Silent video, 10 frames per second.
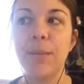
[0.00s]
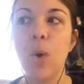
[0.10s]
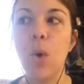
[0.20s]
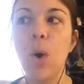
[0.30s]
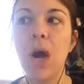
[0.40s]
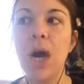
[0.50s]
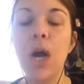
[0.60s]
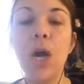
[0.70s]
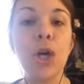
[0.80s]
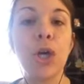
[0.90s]
or
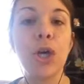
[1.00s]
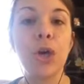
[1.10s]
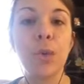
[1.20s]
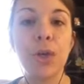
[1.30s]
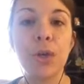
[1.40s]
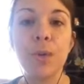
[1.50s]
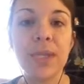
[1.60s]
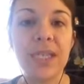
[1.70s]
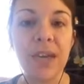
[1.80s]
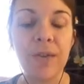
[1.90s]
when you
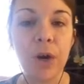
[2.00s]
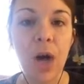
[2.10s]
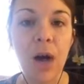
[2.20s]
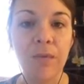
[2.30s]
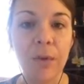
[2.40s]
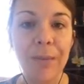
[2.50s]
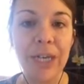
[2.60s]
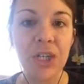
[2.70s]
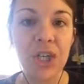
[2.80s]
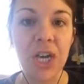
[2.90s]
receive your
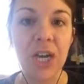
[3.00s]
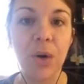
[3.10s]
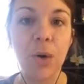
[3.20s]
confirmation,